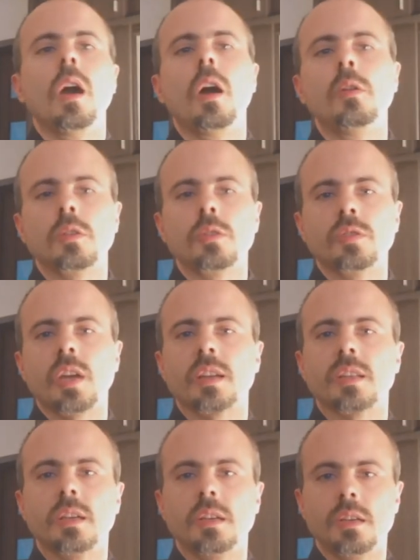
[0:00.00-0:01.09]
I will
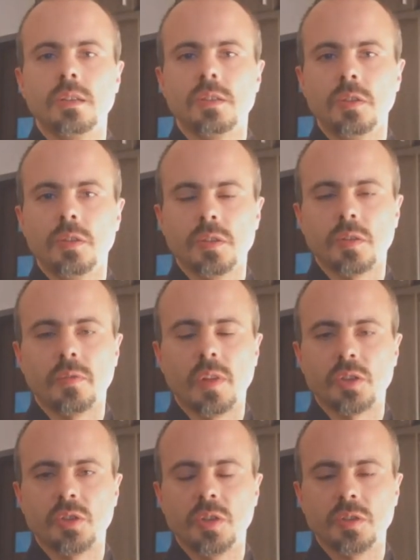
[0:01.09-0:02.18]
conduct a series of
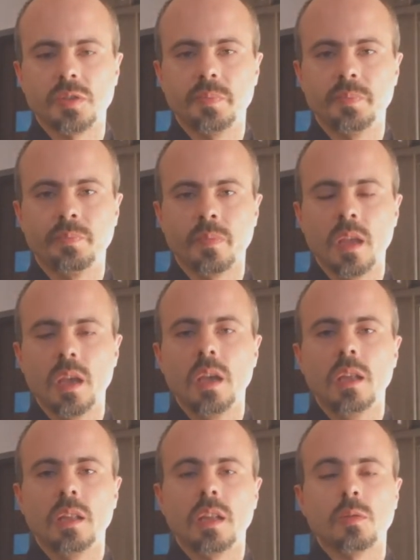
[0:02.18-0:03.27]
lectures
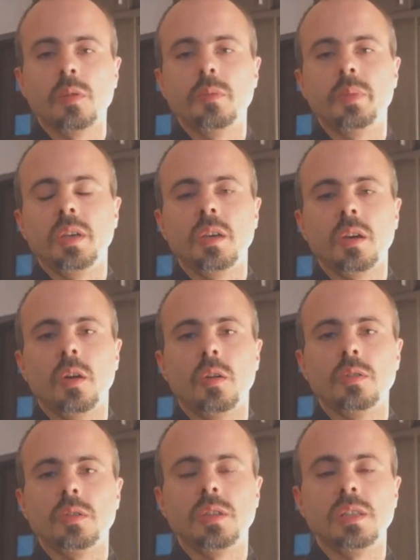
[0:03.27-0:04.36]
that will be
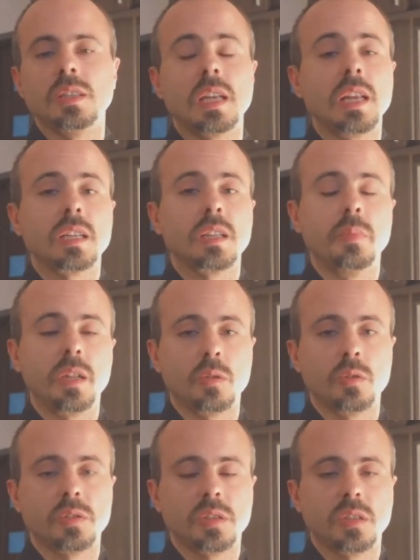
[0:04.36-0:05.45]
on the select
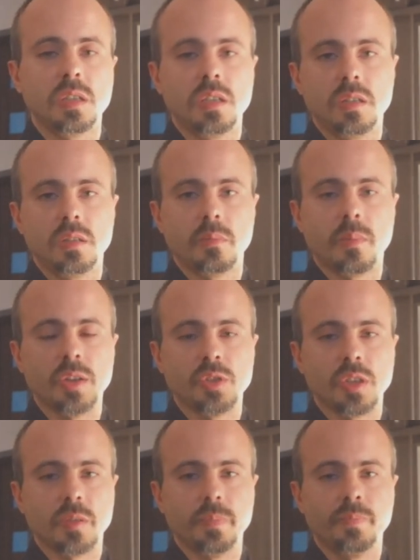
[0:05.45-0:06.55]
methods in
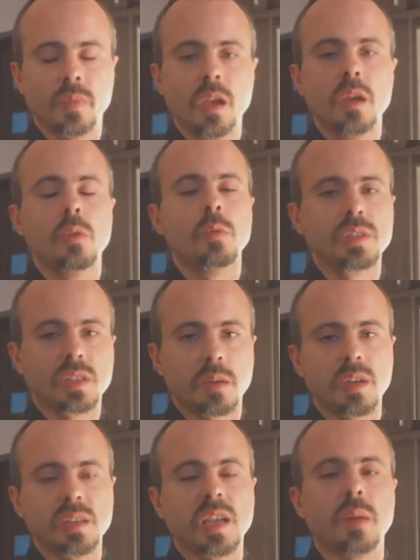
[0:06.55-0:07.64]
Magick, with some
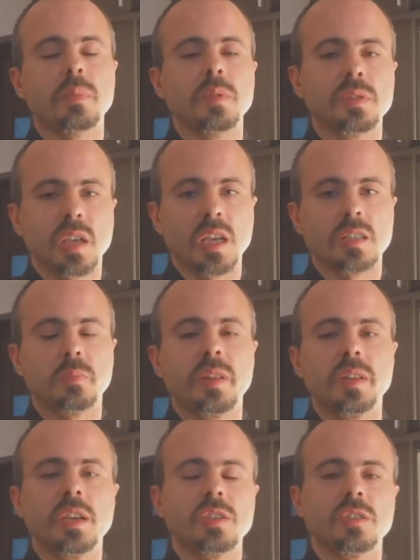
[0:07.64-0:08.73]
examples,
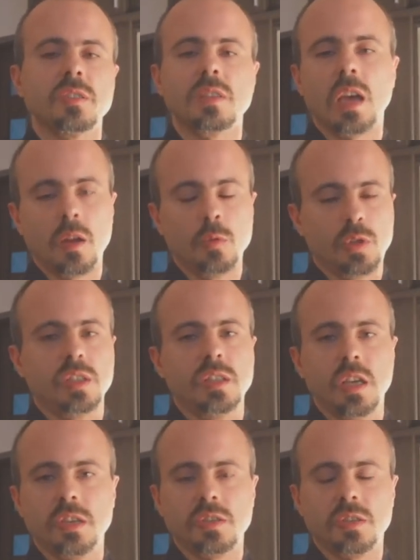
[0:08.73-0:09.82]
explanations,
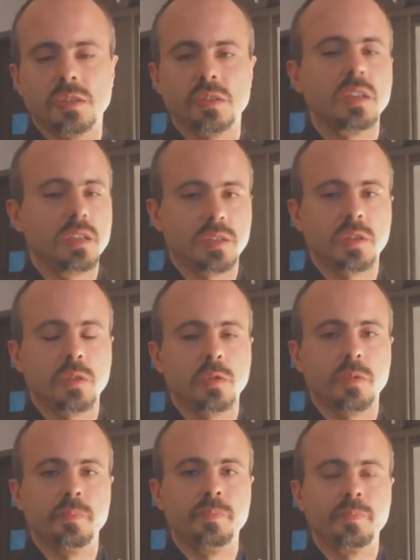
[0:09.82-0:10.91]
elucidations, and so on.